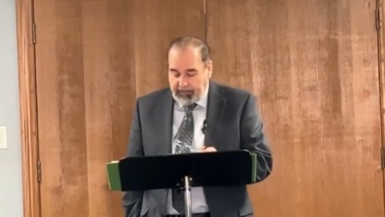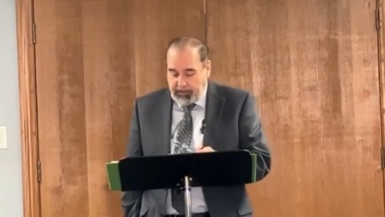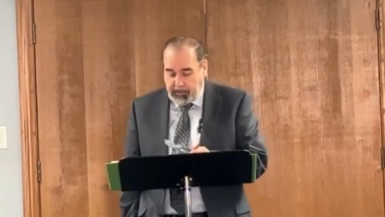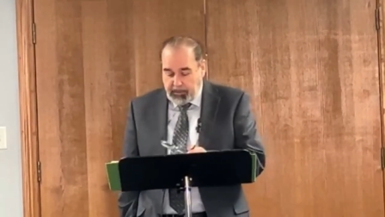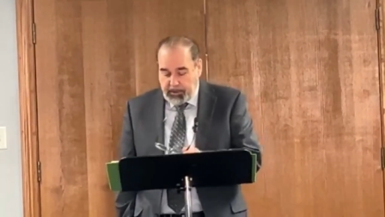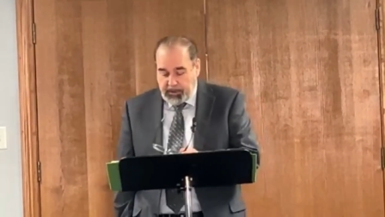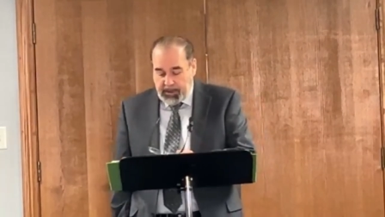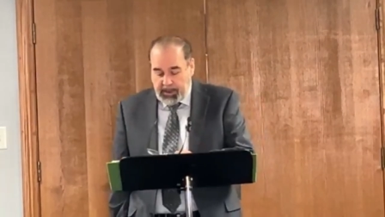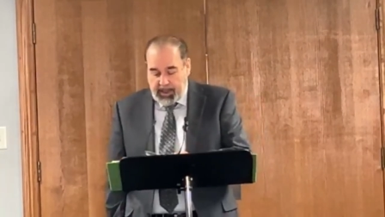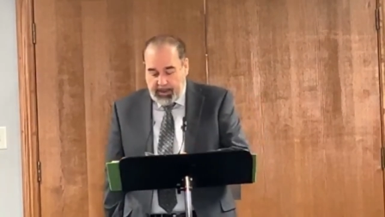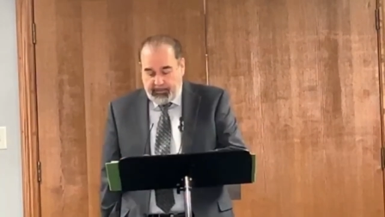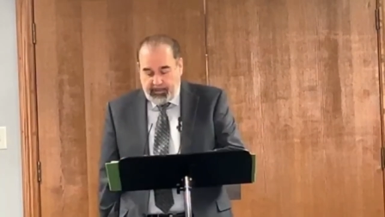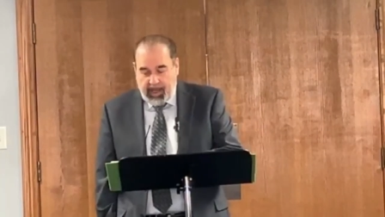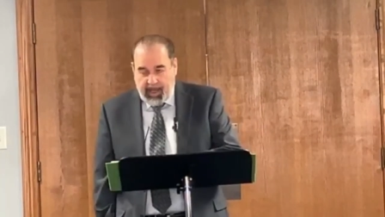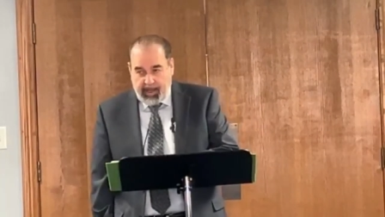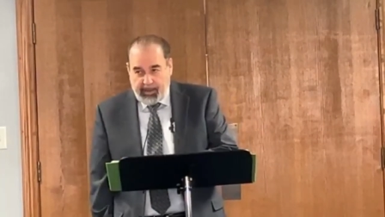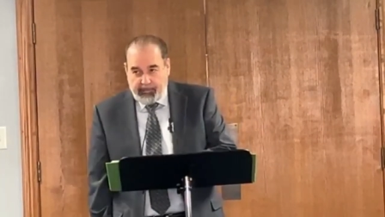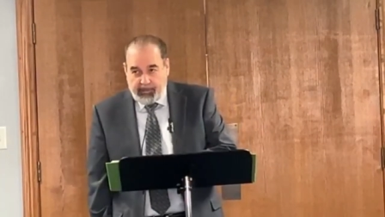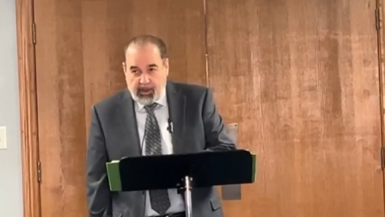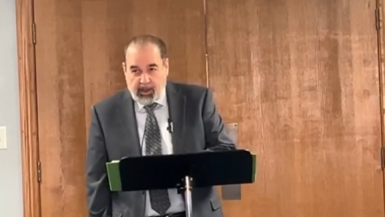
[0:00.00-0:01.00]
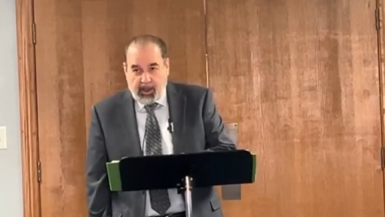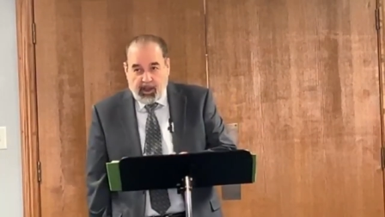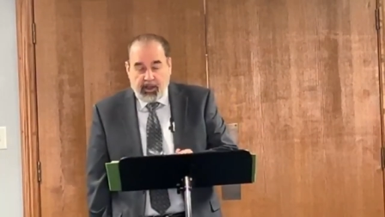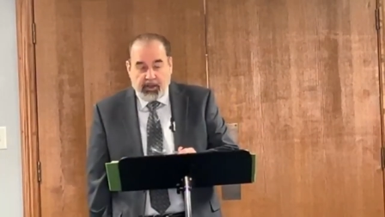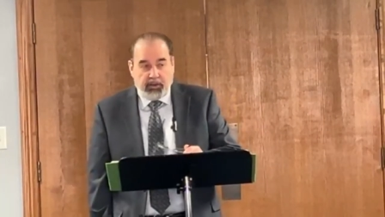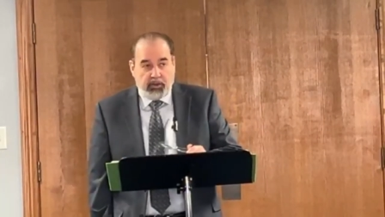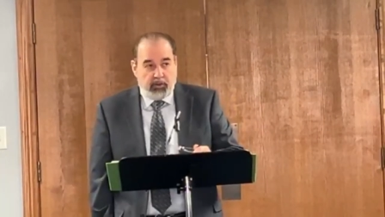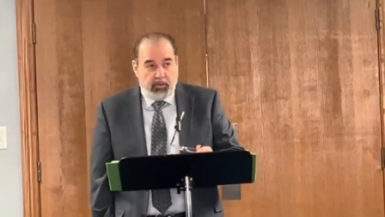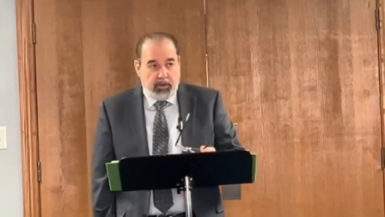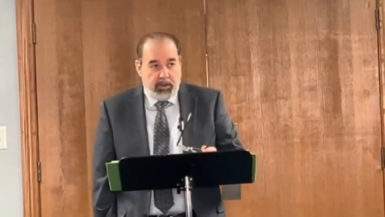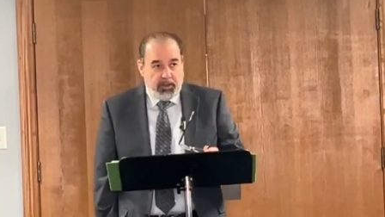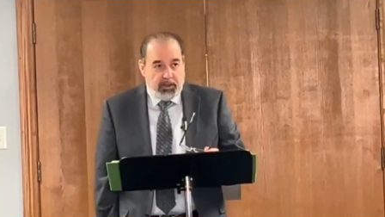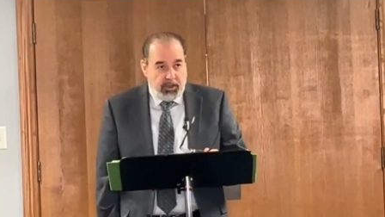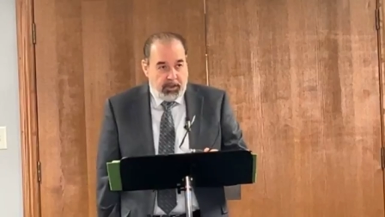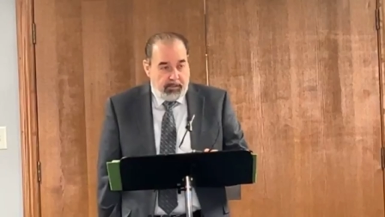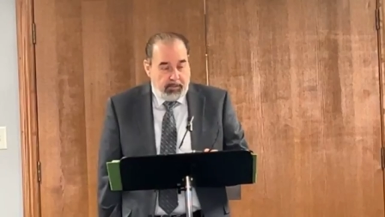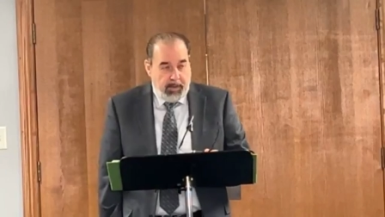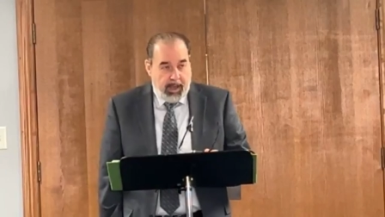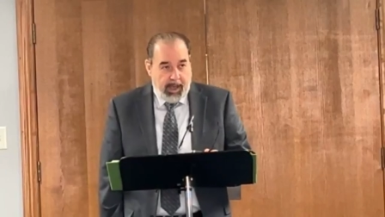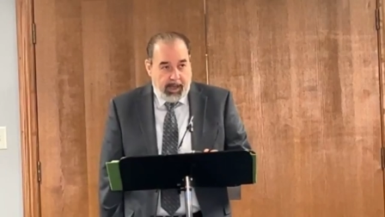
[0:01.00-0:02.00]
if you were saved out of an
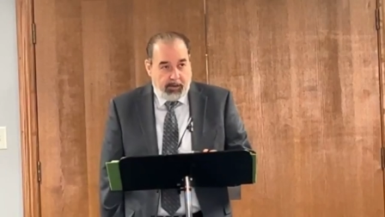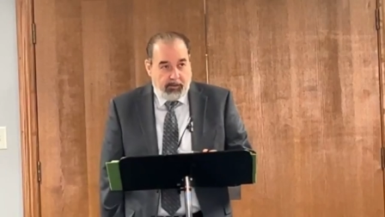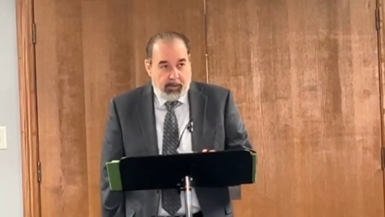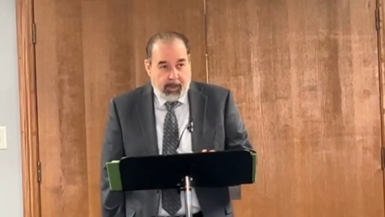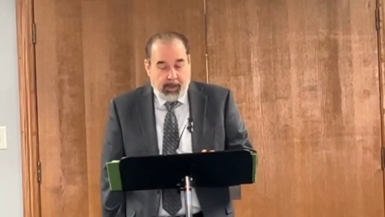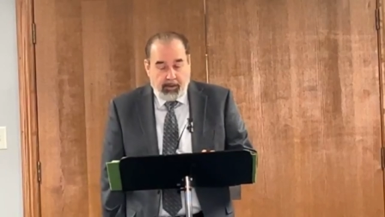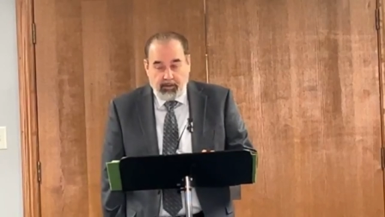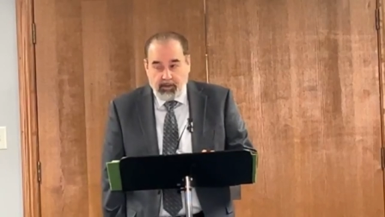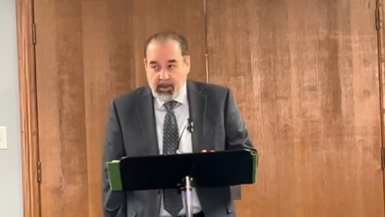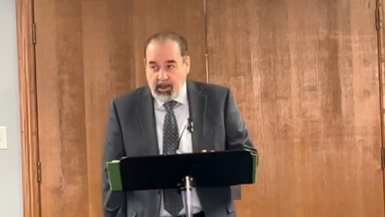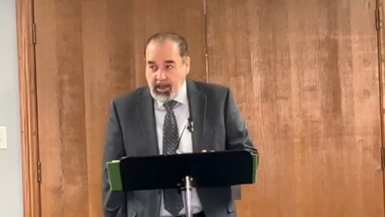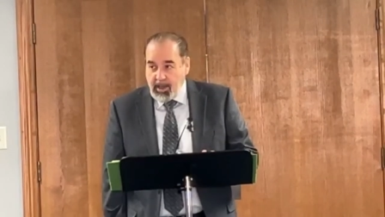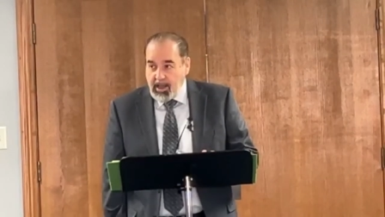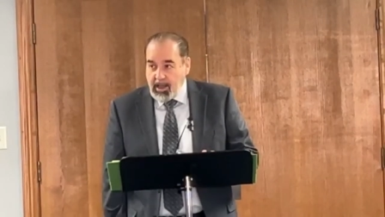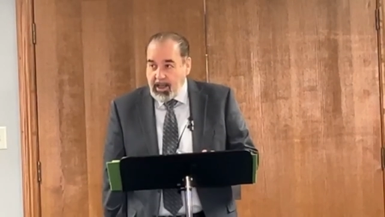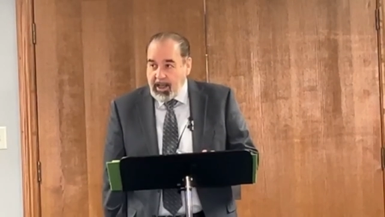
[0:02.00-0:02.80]
unchristian background